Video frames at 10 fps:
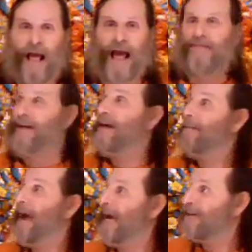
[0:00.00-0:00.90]
and the
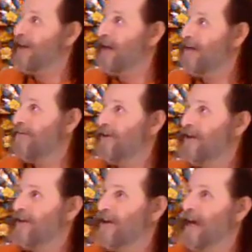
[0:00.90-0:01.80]
capacity of the
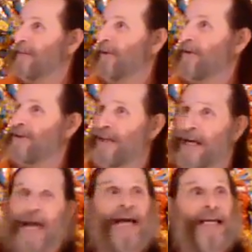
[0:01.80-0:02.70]
disciple and say,